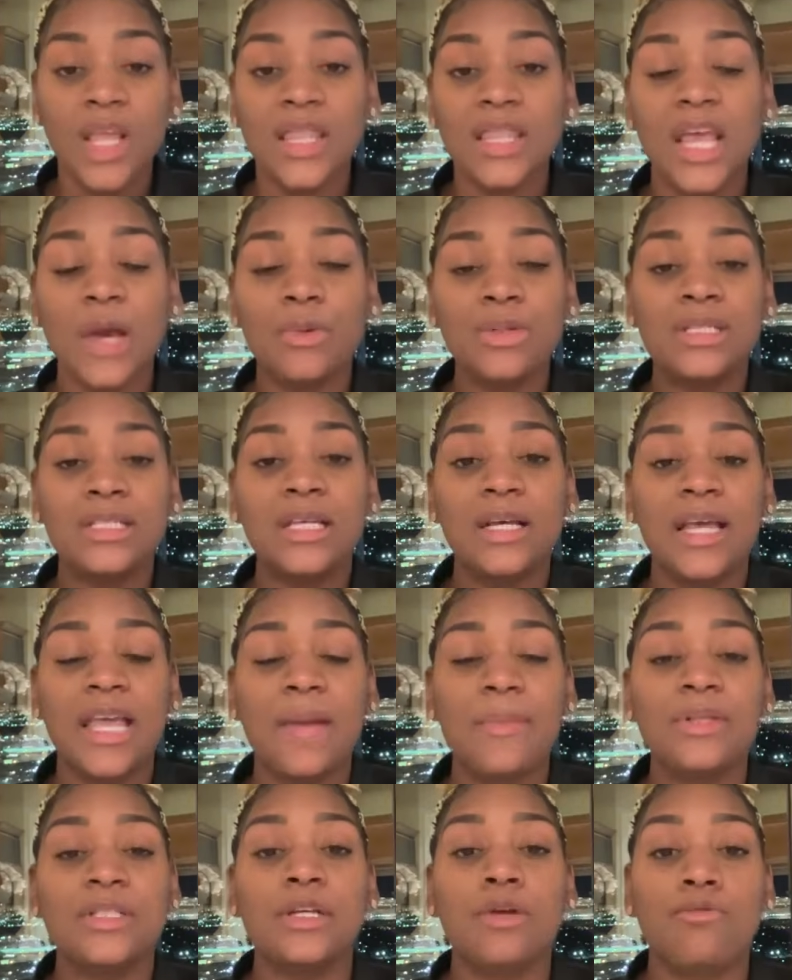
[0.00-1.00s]
They were still
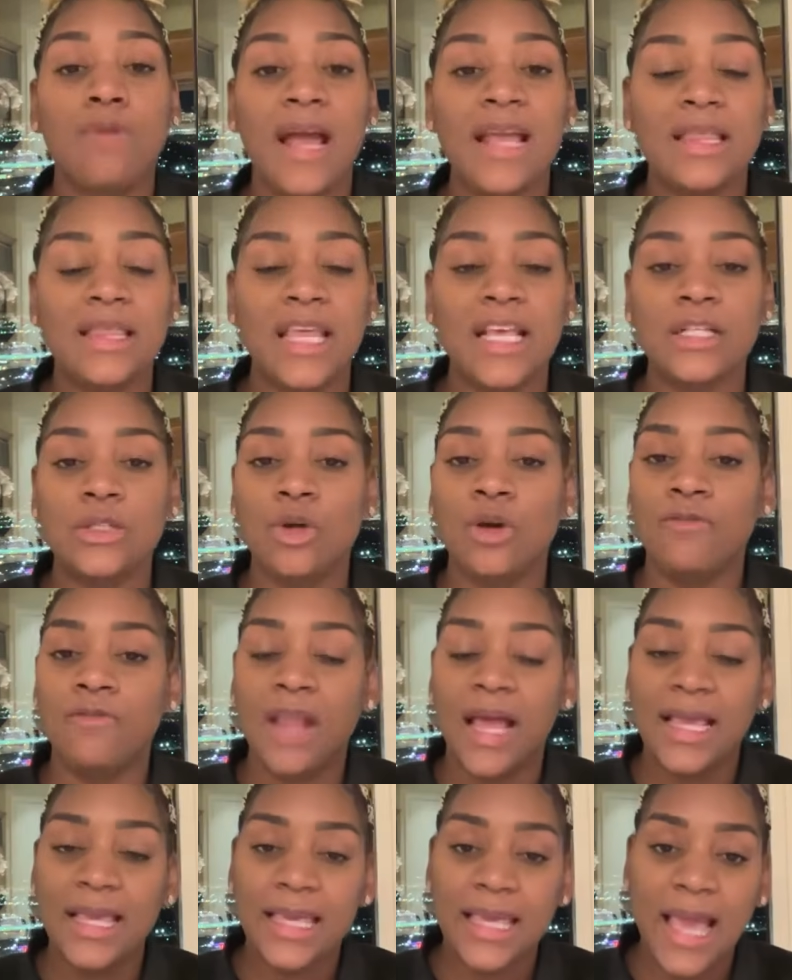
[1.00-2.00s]
able to write things off
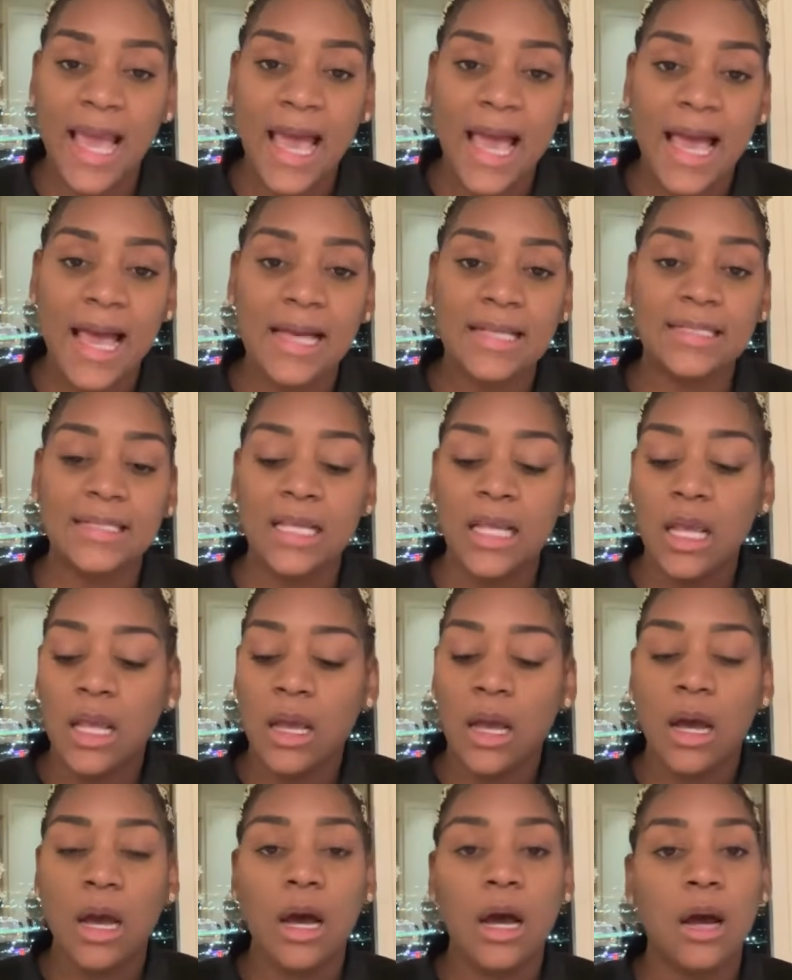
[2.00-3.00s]
like gas,
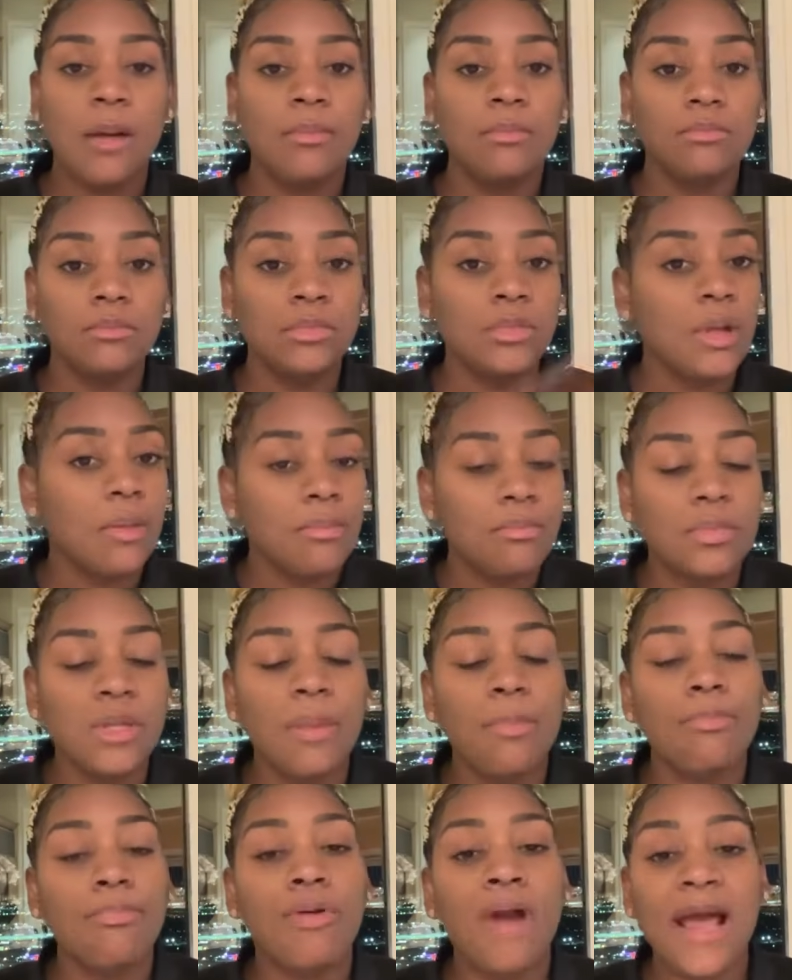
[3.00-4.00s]

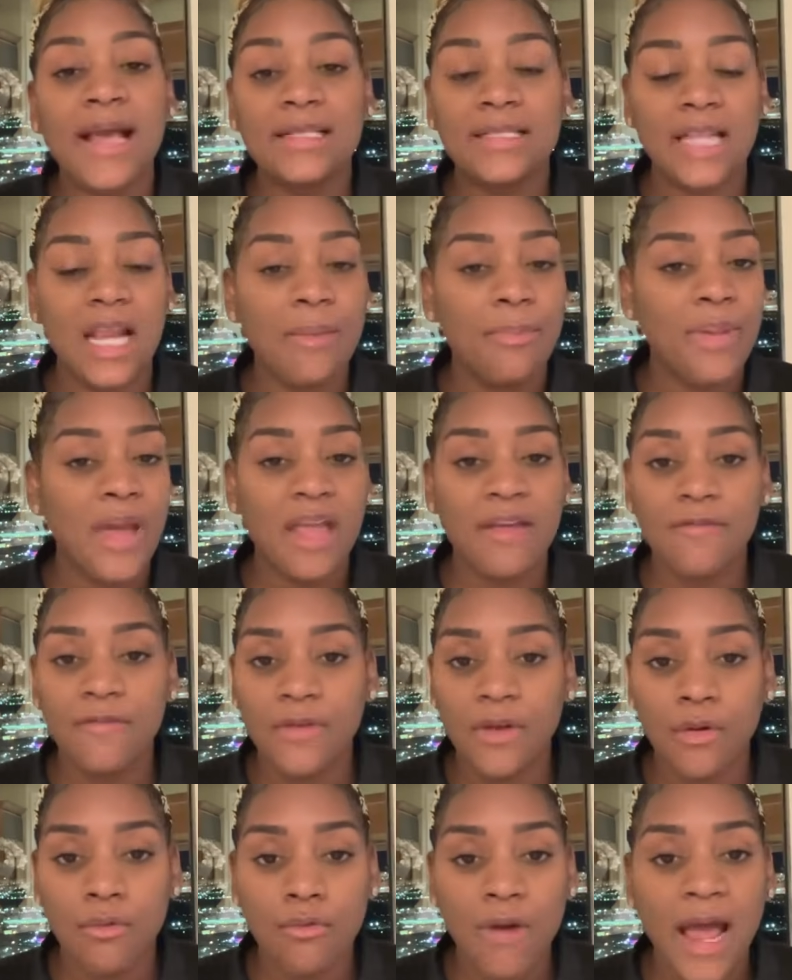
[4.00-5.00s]
the price that I paid
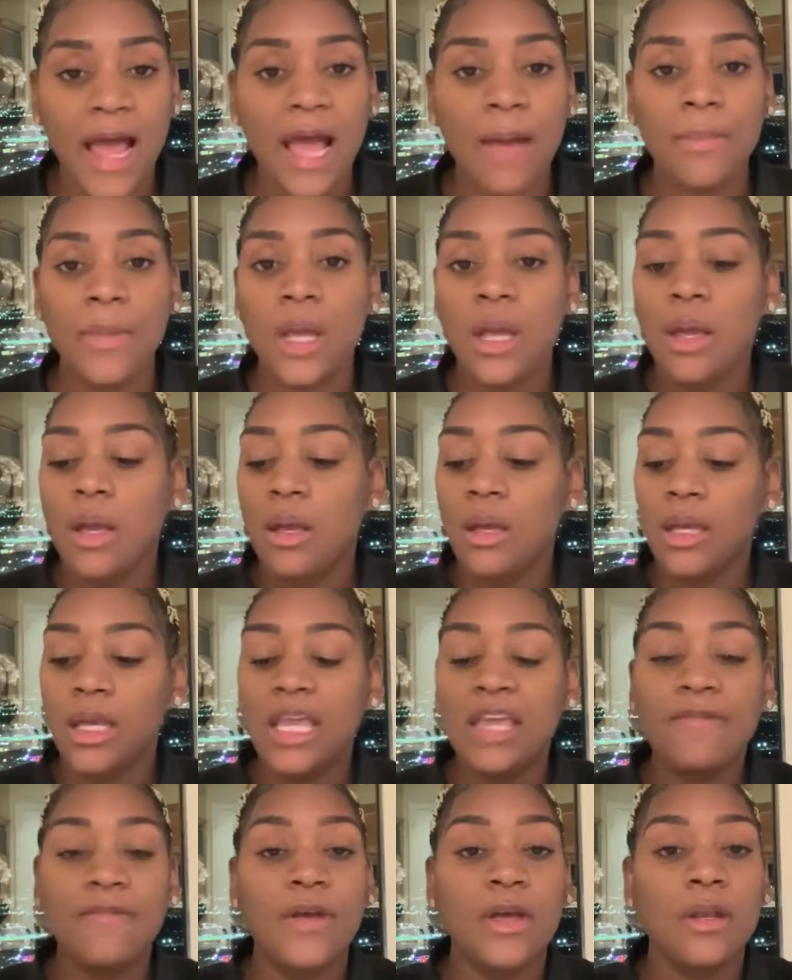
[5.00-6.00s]
for the wrap,
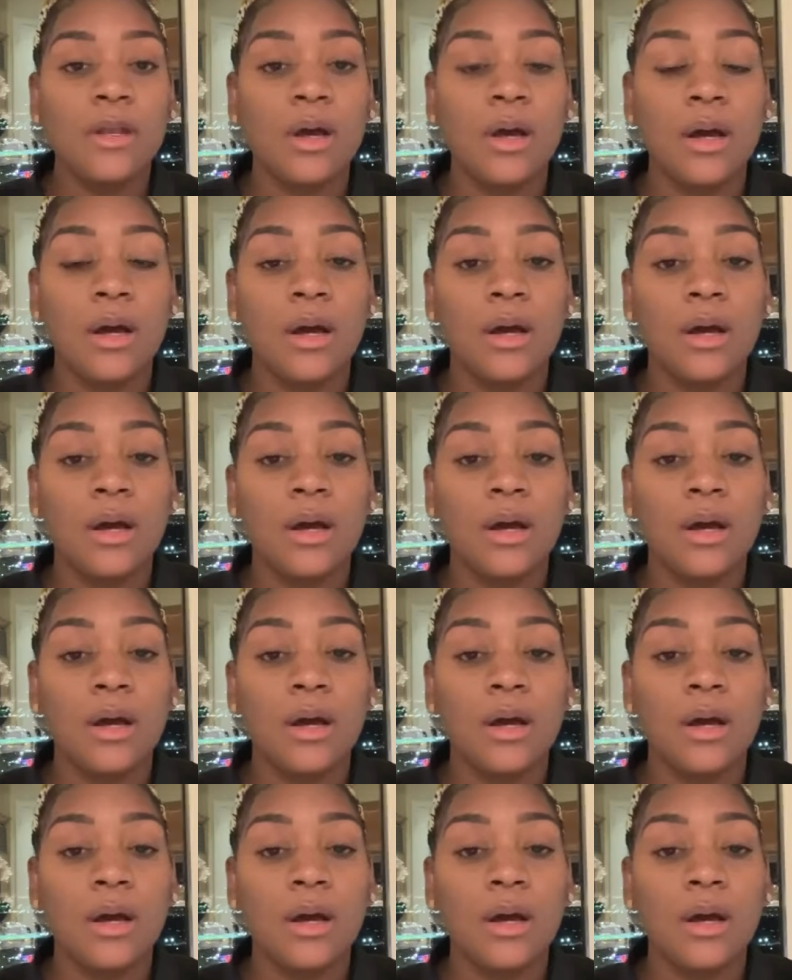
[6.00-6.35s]
even